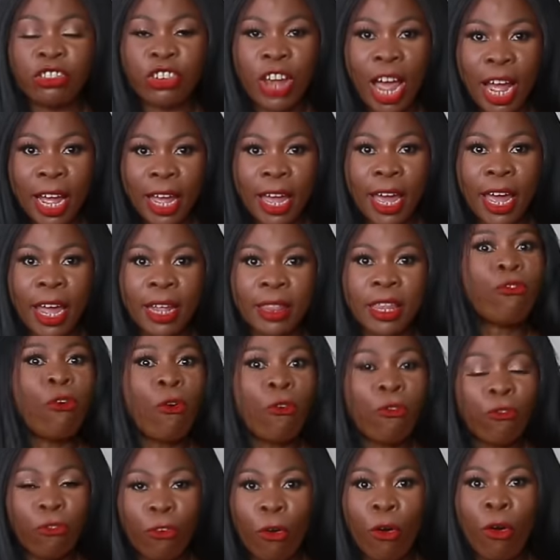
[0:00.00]
jacket,
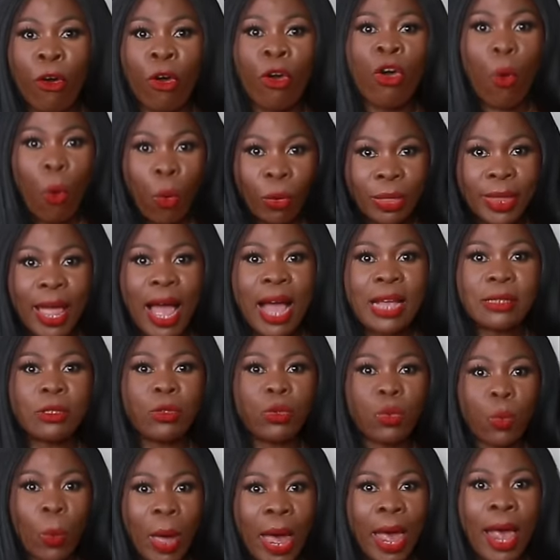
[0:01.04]
faux fur coat
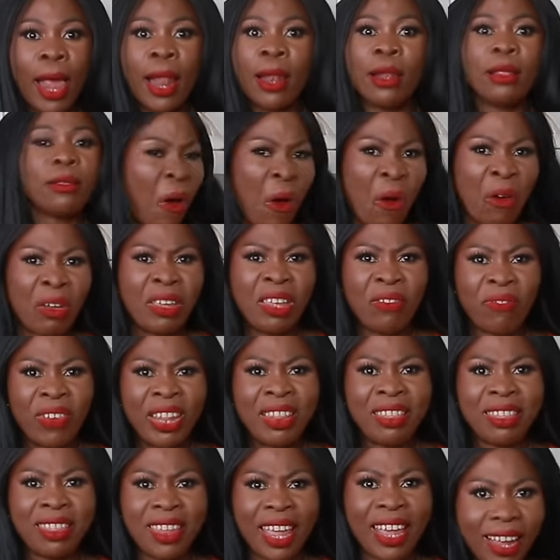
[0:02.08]
as well, or
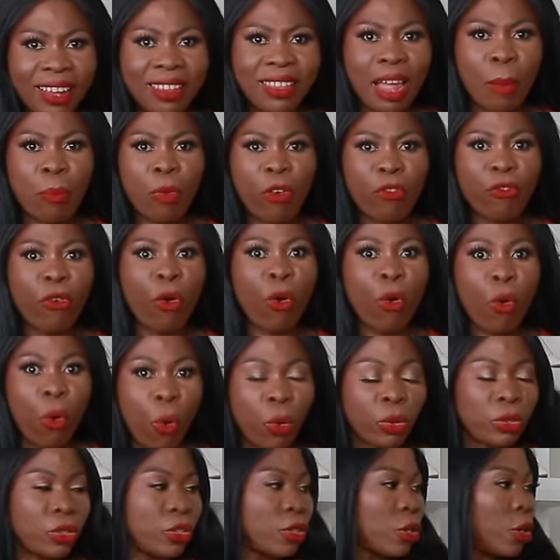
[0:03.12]
even thick type of a
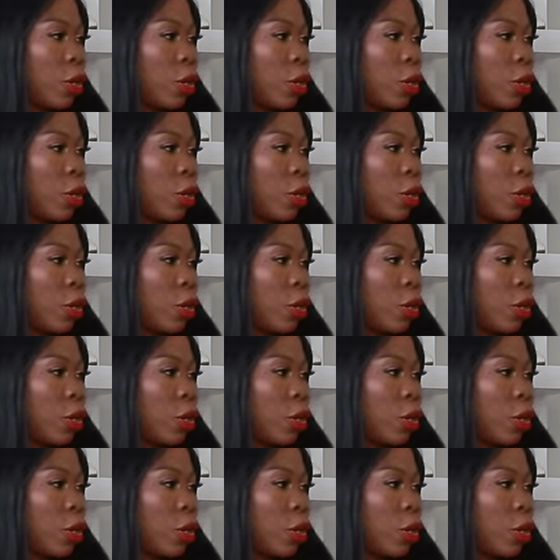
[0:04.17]
coat.